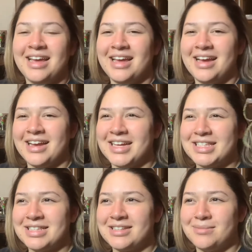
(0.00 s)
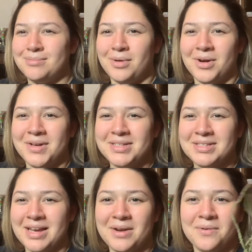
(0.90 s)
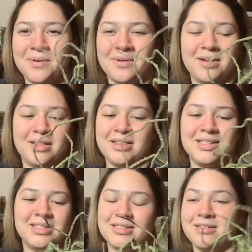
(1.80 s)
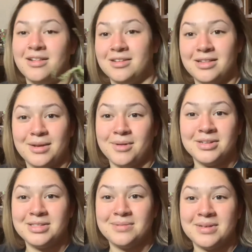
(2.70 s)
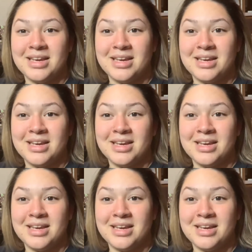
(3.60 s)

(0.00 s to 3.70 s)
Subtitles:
I guess moss. This does not look like moss to me.